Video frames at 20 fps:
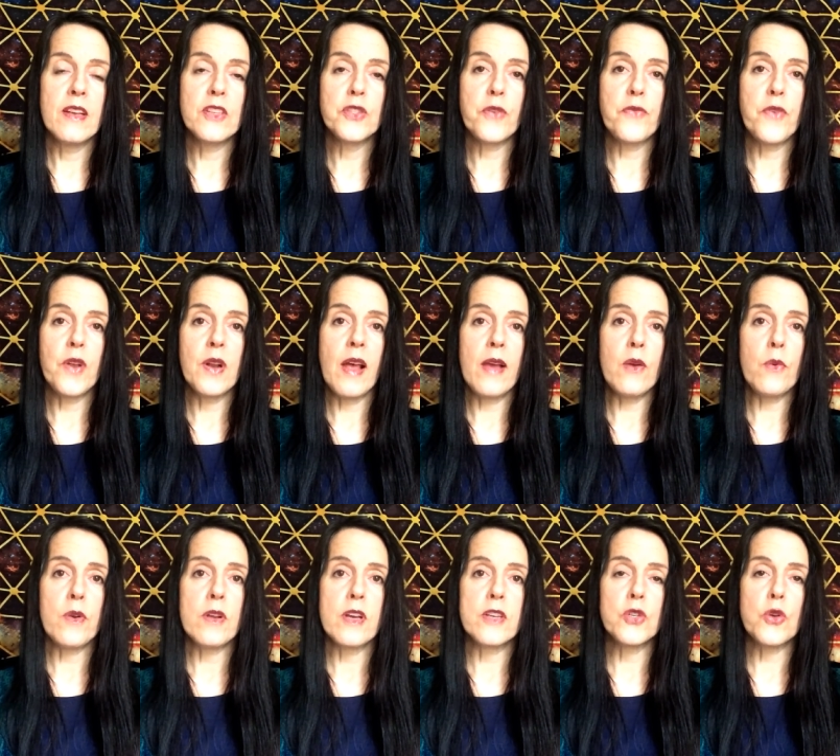So if you
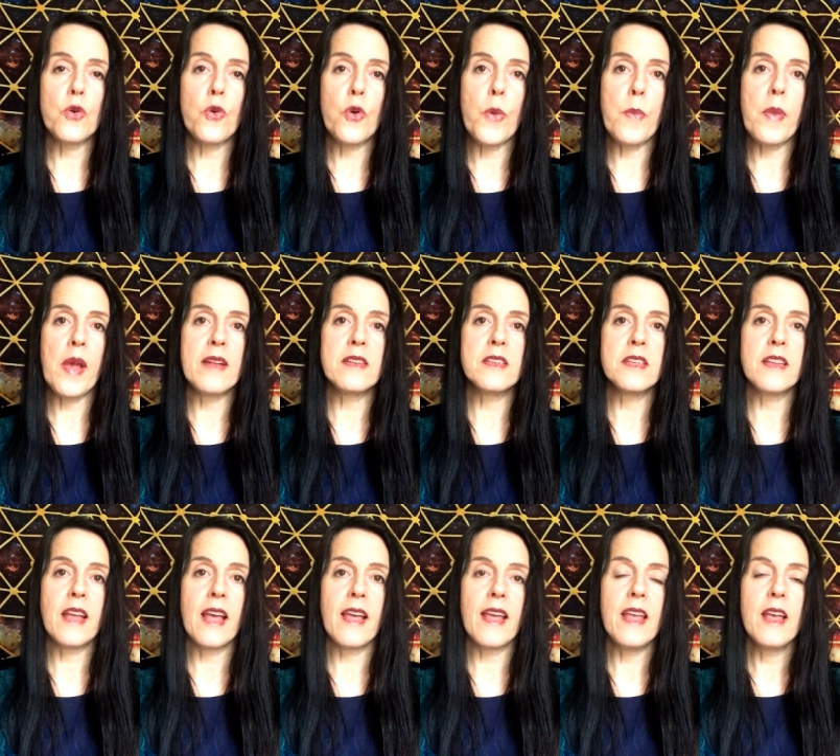like what I talk about
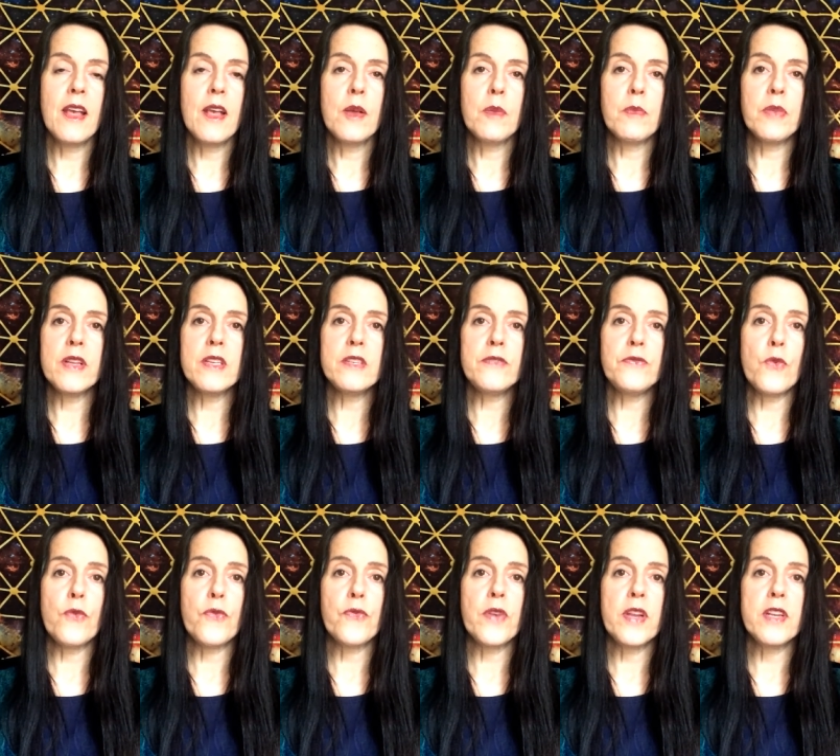today, please
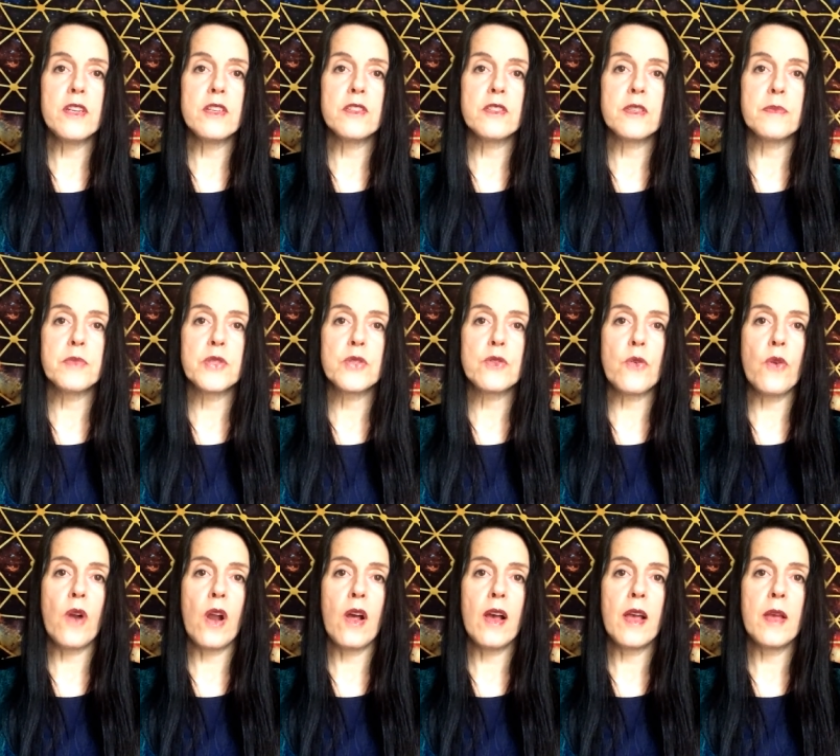feel free to
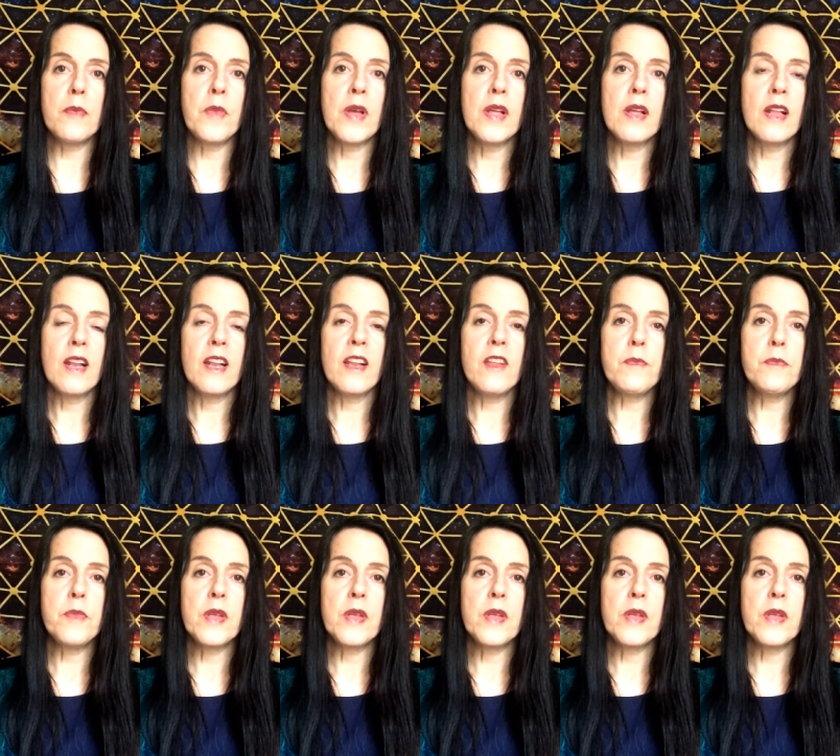subscribe, leave